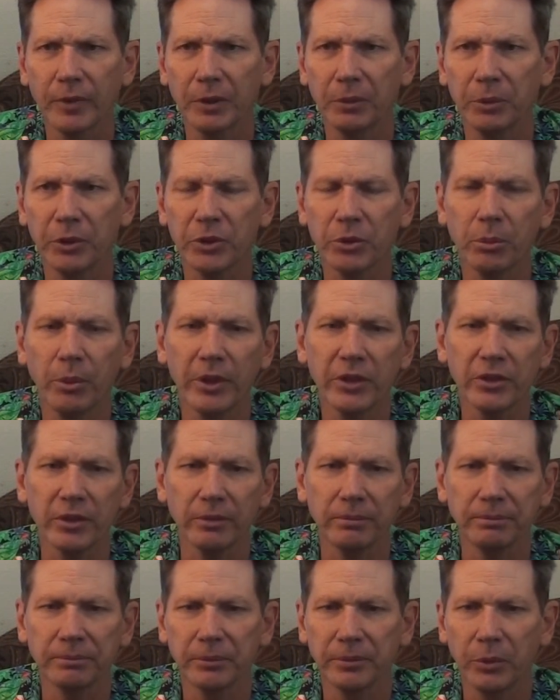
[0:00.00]
which
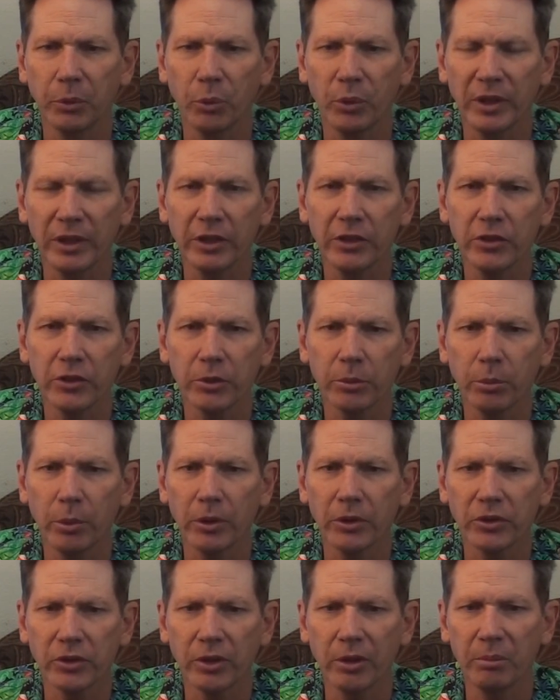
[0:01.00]
wasn't religious
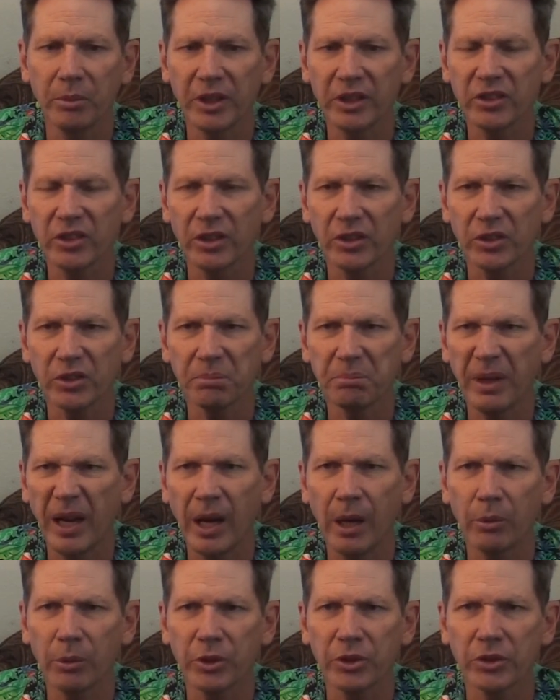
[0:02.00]
war so much as
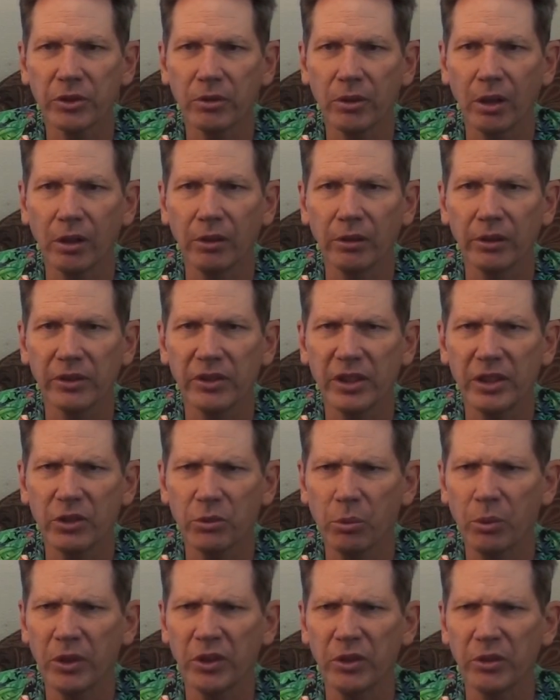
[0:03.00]
power struggles,
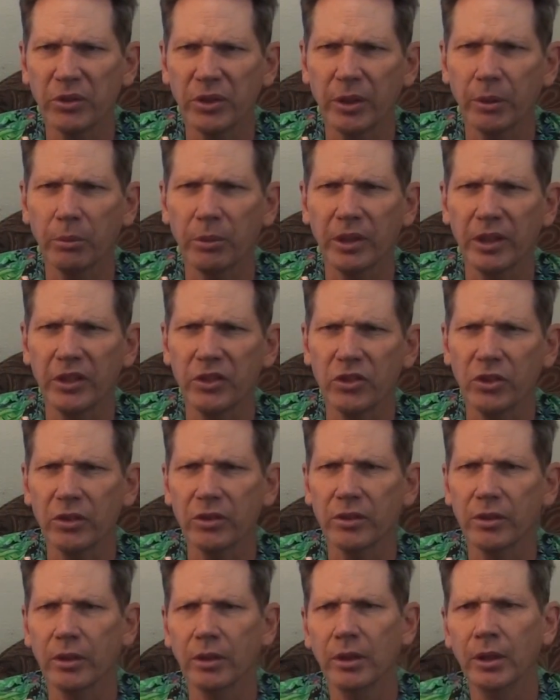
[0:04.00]
each one using religion
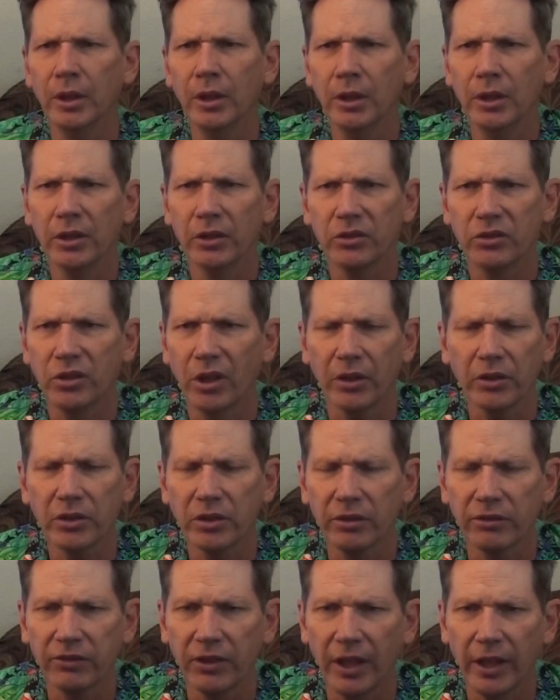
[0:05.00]
to
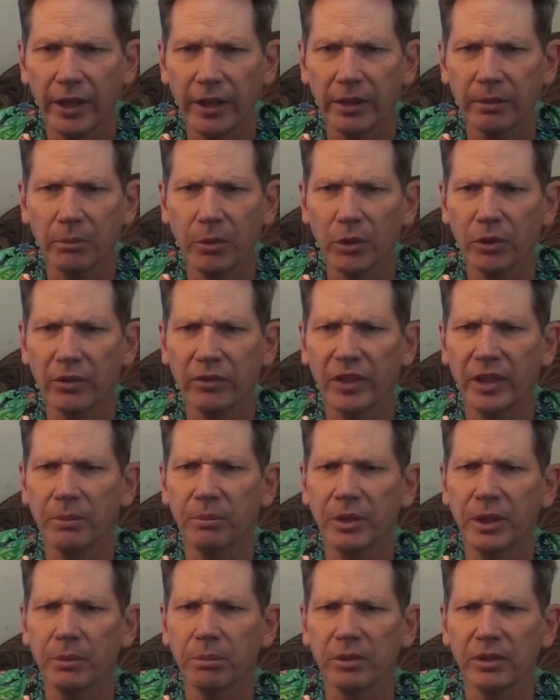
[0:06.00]
justify and motivate
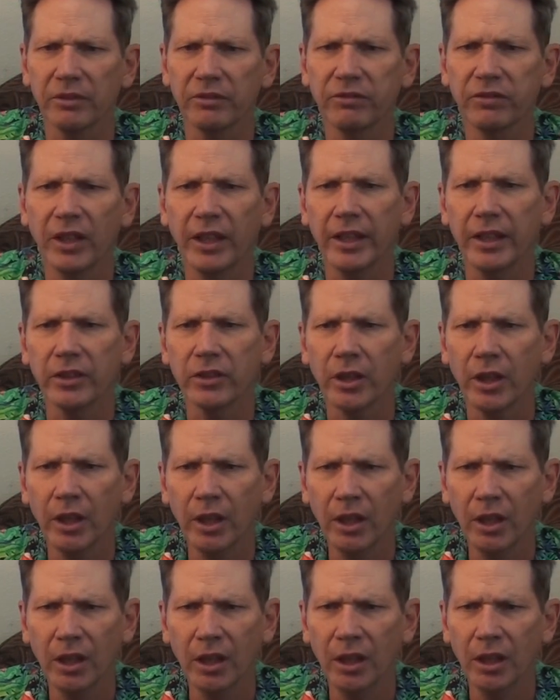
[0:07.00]
people to fight.
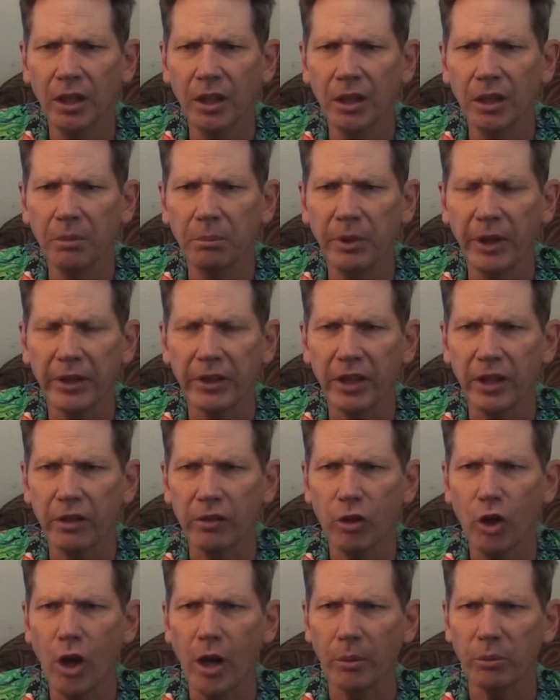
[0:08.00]
But they
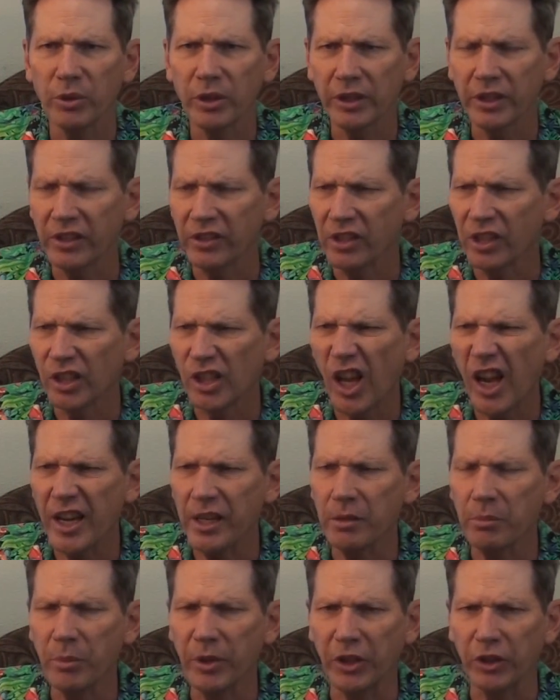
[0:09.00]
thought really the
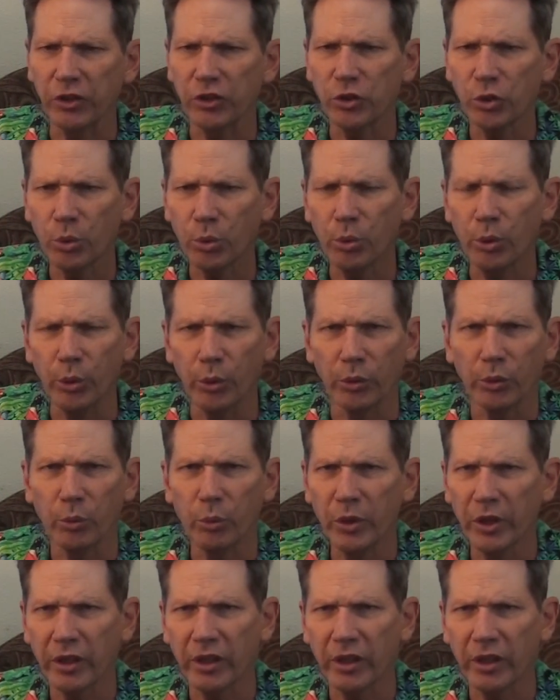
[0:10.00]
Enlightenment, truth, we're